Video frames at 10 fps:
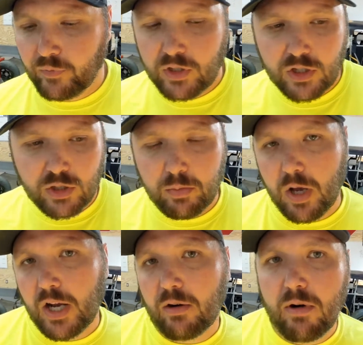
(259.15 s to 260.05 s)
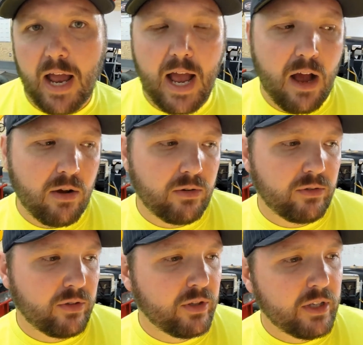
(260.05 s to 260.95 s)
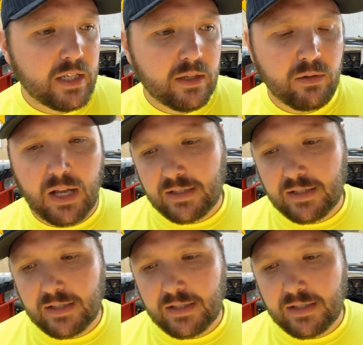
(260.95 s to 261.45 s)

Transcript: Spun around when